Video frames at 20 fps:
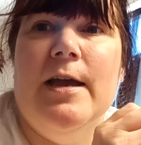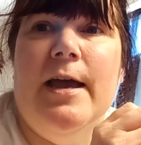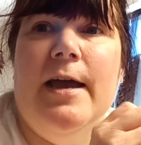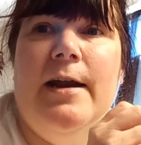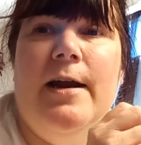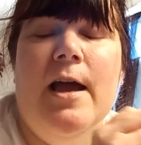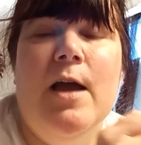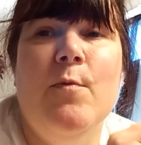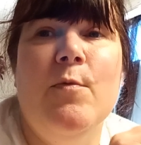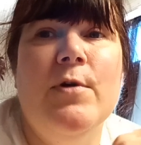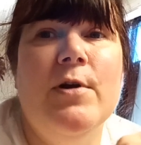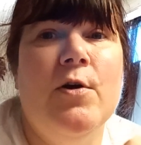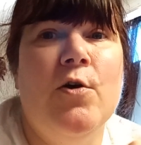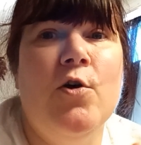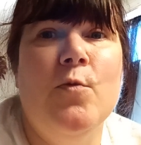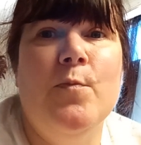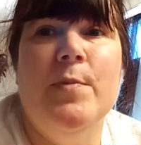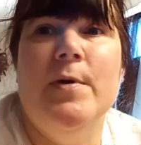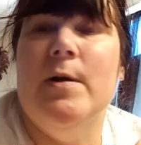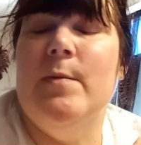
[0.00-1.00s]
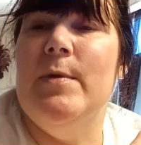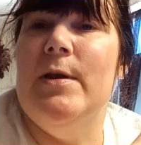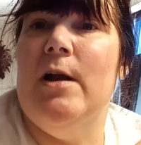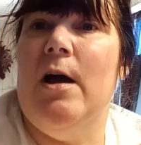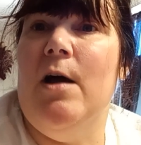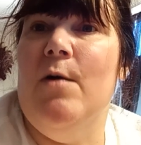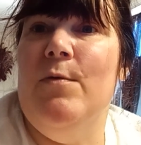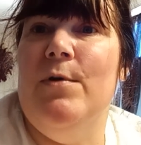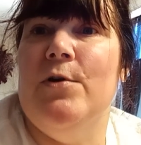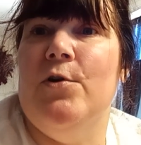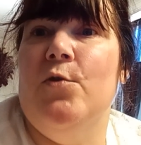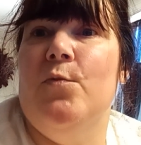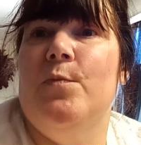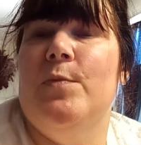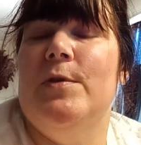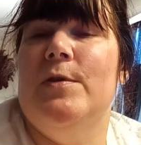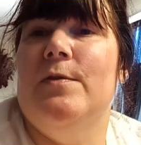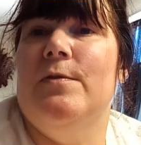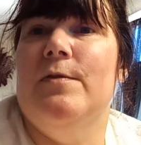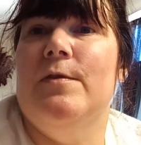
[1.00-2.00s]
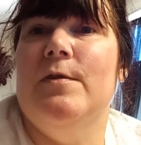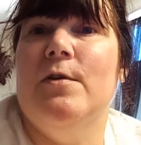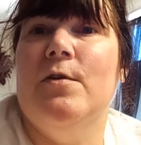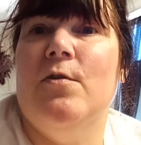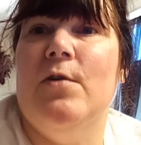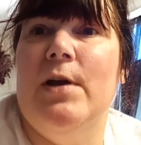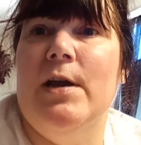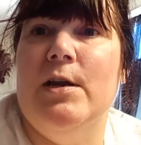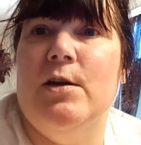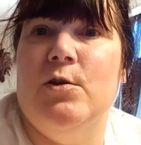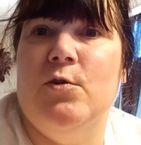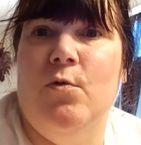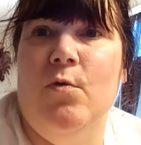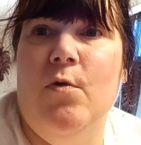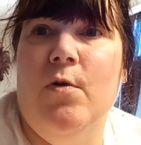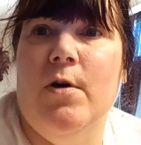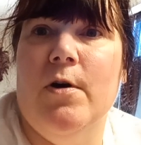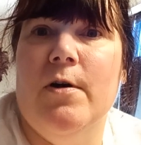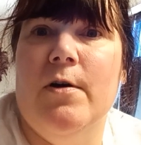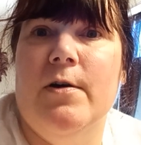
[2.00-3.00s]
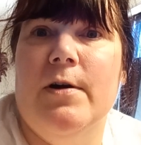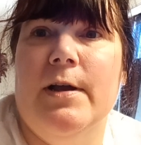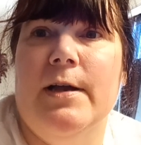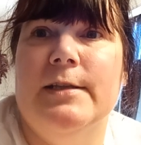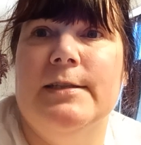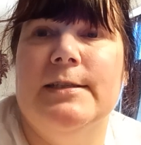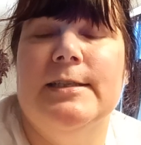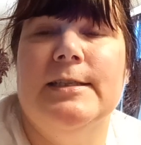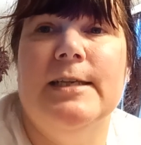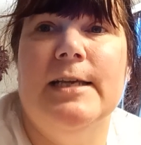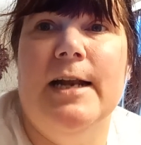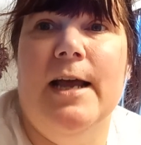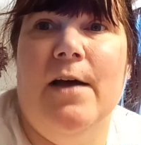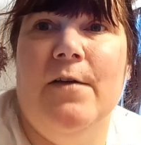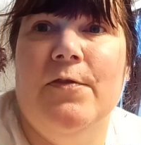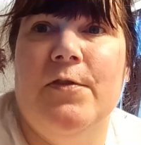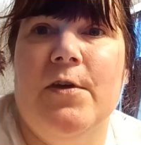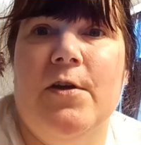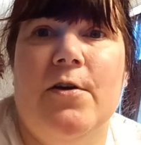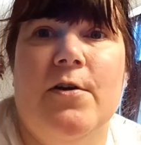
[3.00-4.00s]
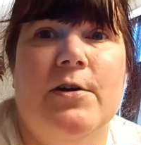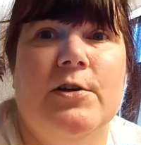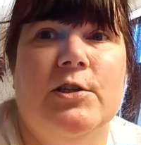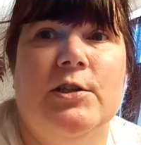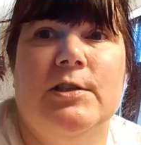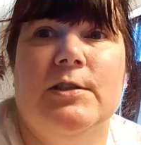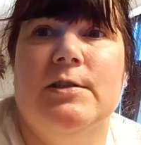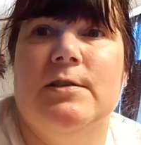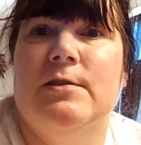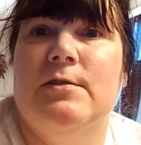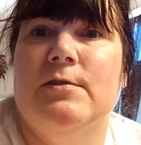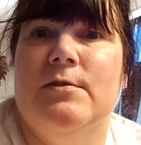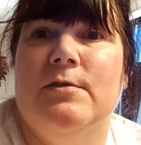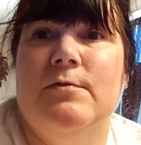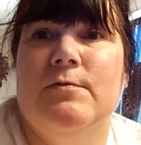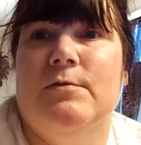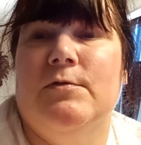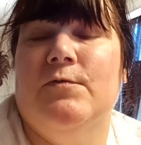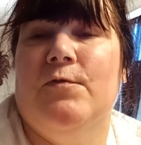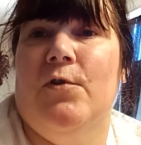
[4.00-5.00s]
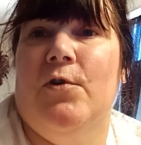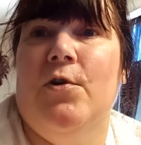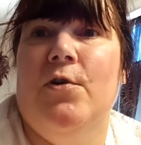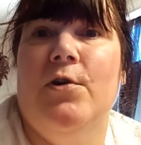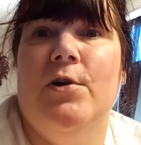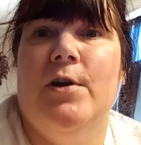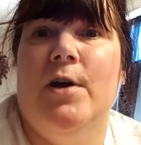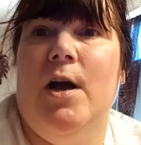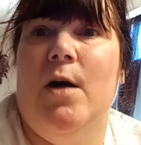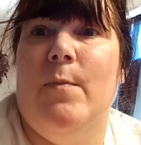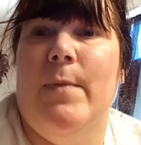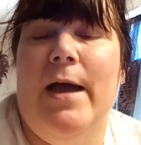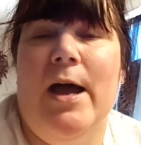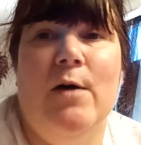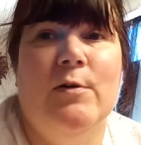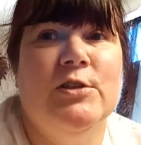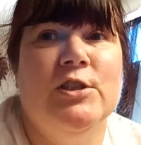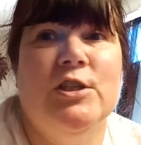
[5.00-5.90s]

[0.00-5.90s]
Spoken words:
And I would open the crate door and sit out there and just for her to come out.